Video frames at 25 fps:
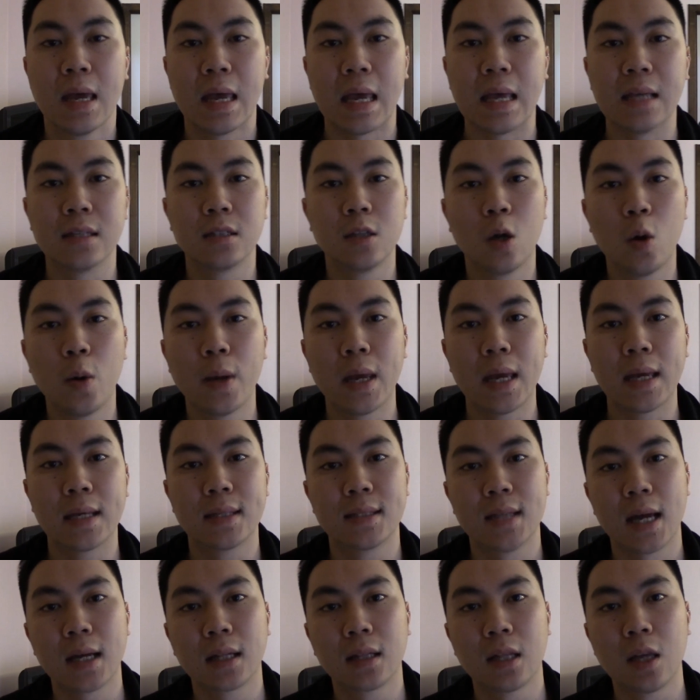is knowing
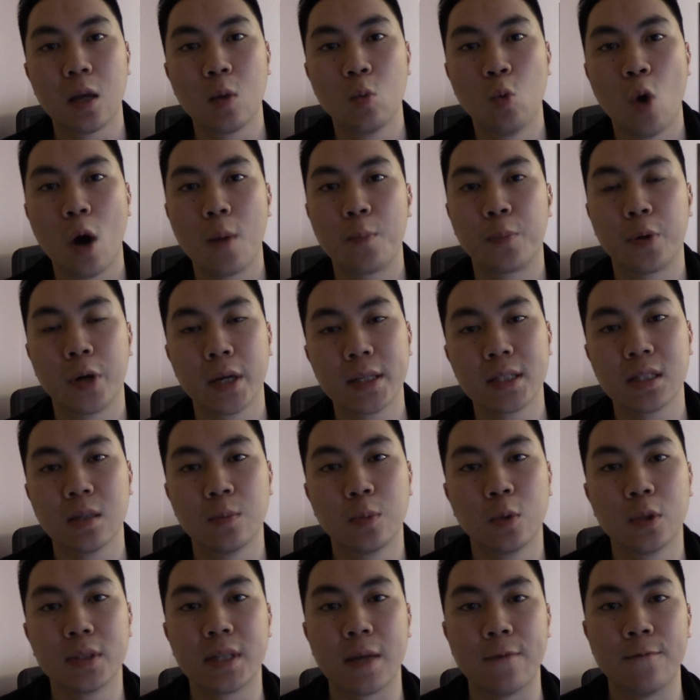exactly what
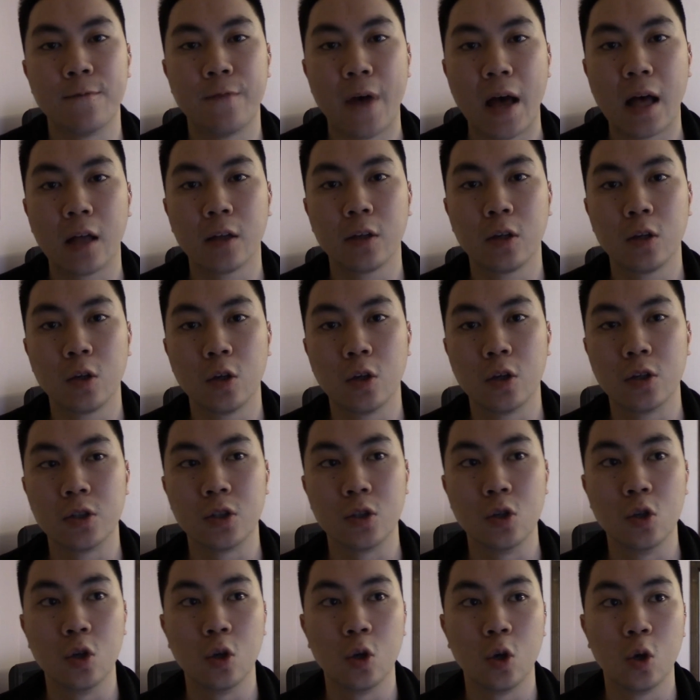principles and
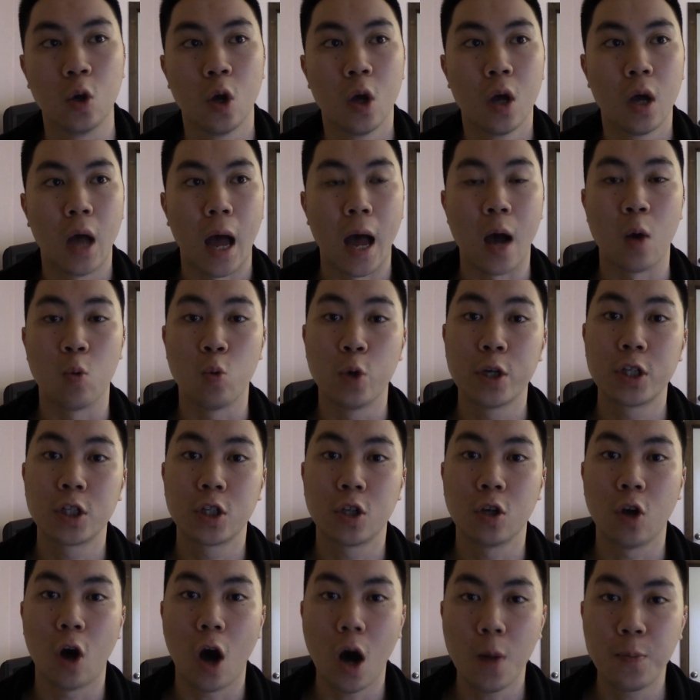values you
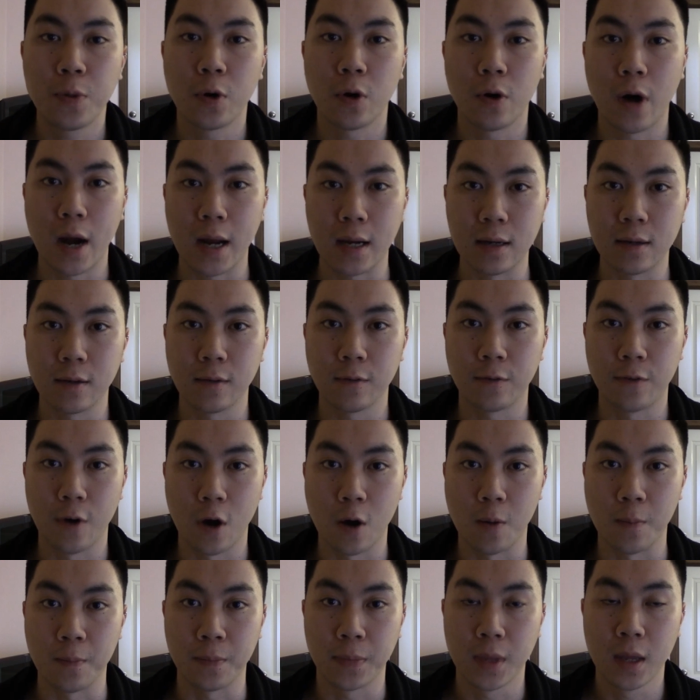wish to operate
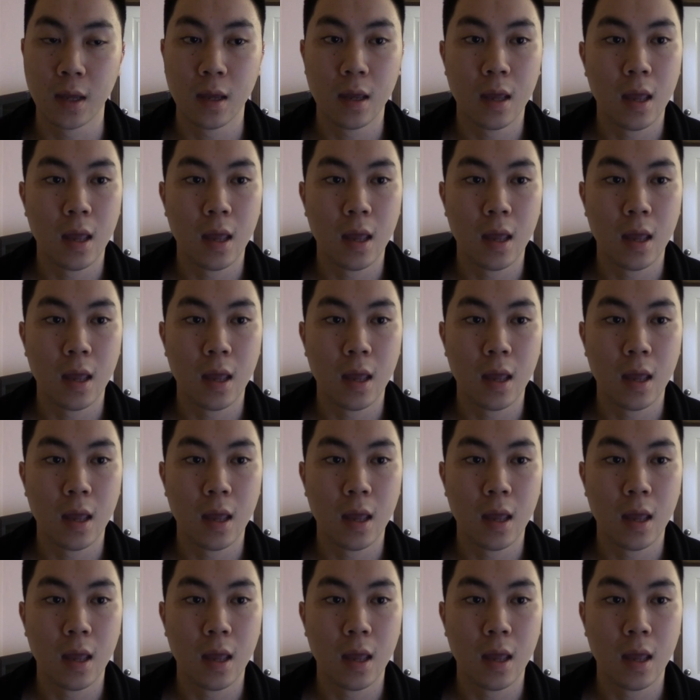from.